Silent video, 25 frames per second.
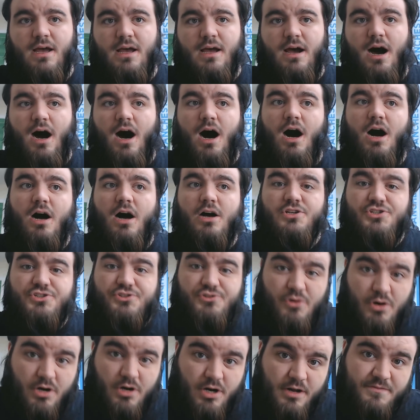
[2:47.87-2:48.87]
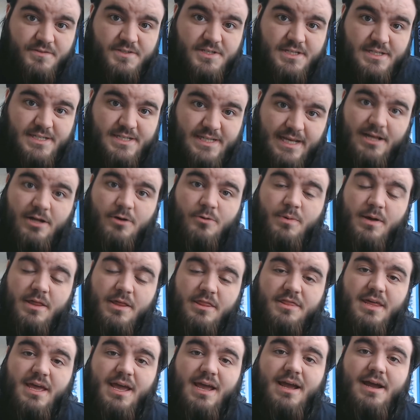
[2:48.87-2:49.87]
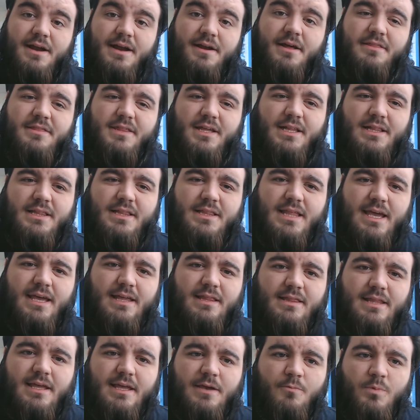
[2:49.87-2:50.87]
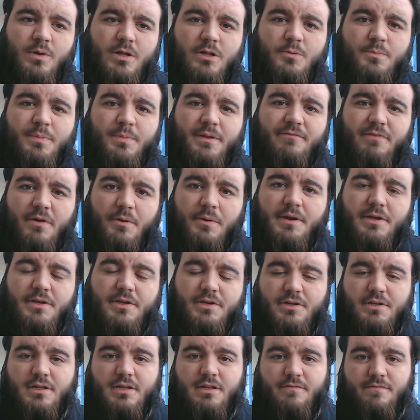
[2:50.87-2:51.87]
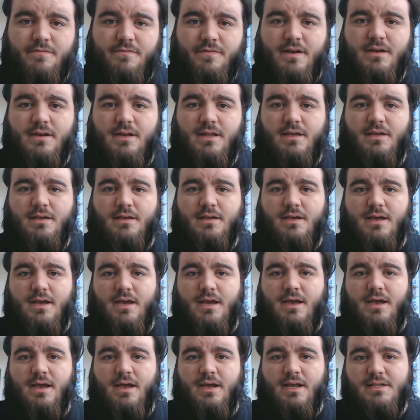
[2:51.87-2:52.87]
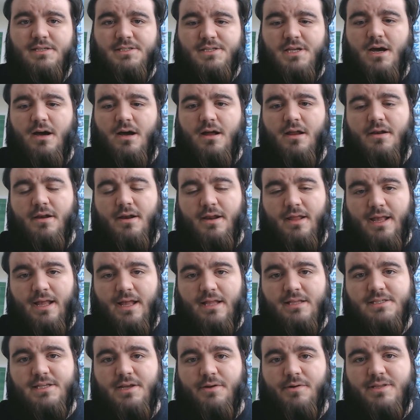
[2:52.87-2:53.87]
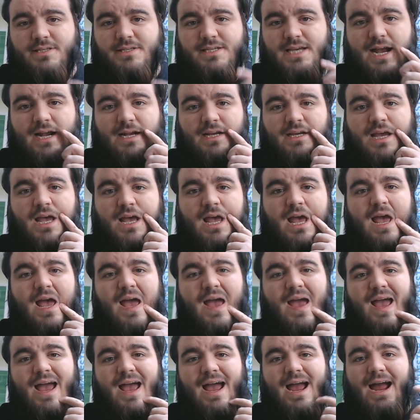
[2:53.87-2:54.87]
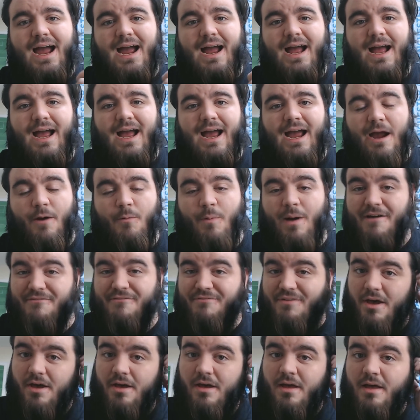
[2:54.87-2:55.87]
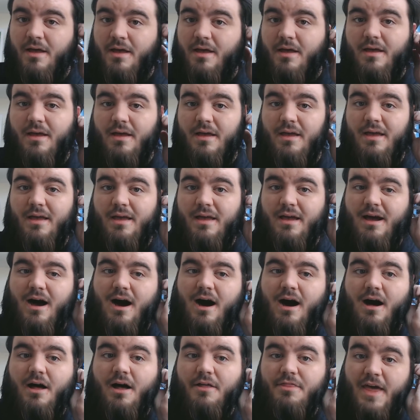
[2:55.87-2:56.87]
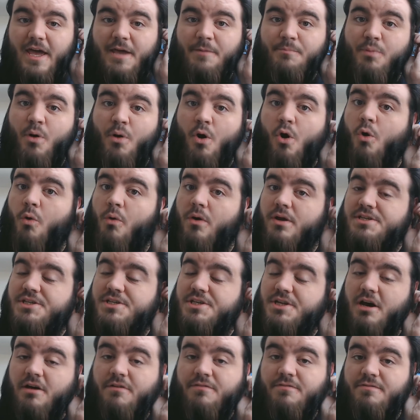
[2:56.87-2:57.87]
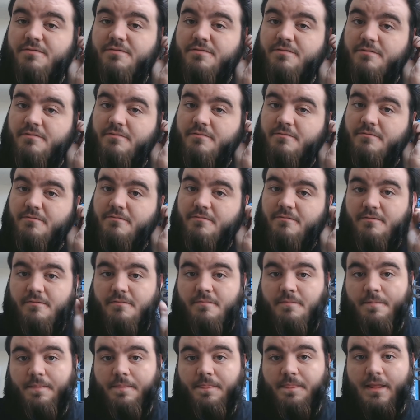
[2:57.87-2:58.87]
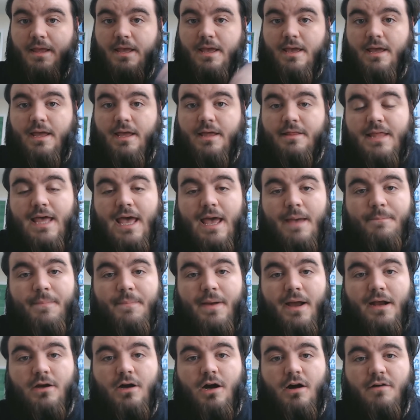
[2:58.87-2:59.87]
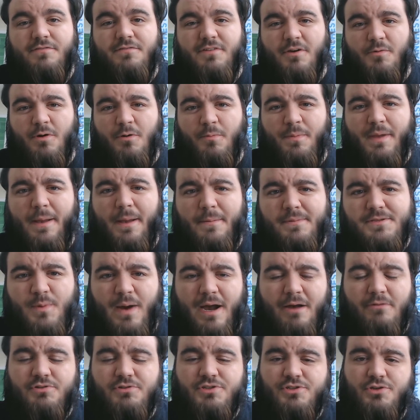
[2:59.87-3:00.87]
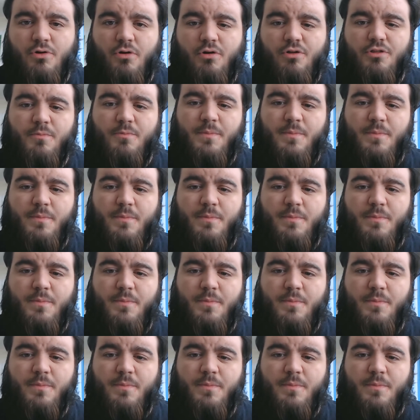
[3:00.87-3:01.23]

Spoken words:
are strong enough to deal with that, and I think they will be very good at defending against Haaland and against their attack. However, are they porous enough in their back half that we'll be able to outscore them? I